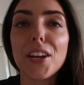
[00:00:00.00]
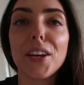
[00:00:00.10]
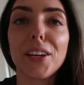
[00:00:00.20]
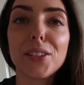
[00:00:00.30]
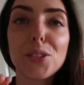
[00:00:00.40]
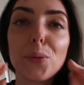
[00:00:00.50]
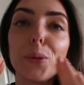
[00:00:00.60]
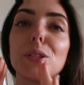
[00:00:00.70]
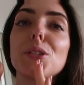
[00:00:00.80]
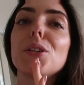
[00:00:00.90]
The nurse
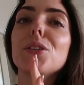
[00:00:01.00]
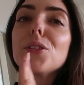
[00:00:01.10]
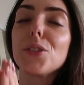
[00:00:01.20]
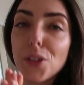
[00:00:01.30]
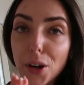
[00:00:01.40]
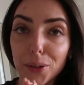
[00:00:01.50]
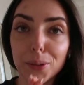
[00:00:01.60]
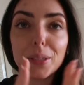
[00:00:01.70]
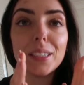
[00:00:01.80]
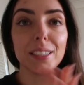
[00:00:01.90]
was
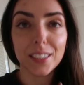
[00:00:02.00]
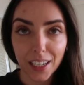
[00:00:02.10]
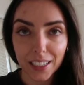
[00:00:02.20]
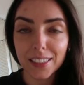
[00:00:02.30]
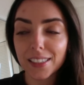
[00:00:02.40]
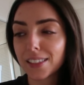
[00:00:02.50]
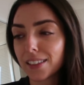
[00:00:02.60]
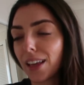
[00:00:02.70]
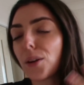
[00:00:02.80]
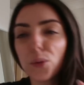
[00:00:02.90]
so nice.
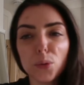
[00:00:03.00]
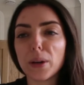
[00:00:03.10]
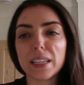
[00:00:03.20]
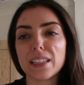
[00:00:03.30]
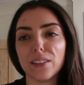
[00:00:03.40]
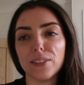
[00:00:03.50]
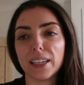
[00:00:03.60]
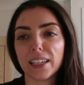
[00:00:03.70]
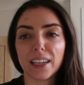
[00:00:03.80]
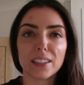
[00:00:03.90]
They're always
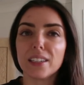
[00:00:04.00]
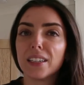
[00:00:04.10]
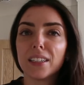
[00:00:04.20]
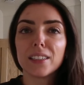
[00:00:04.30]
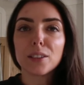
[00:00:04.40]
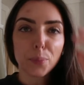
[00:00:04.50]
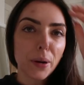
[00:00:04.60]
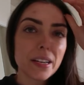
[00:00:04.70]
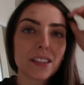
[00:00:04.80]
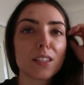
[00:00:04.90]
lovely, like the
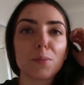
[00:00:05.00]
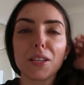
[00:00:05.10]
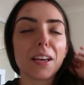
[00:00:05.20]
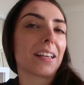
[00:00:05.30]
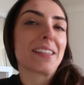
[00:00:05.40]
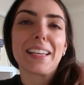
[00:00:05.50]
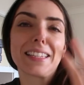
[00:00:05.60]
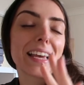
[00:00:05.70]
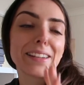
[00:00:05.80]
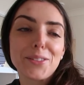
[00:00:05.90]
pre-assessment nurses,
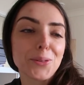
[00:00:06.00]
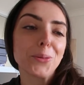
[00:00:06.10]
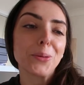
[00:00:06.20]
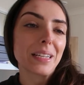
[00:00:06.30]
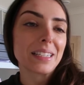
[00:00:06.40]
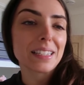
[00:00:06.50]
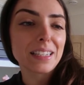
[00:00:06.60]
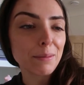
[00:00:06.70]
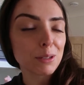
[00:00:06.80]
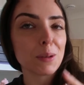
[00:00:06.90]
they just always
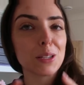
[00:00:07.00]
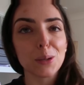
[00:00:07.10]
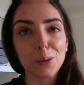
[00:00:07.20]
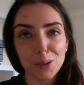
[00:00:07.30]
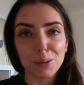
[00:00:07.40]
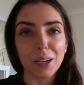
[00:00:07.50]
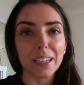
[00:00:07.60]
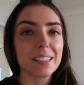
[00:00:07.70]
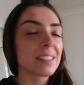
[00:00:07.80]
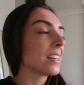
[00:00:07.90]
seem to be so so nice,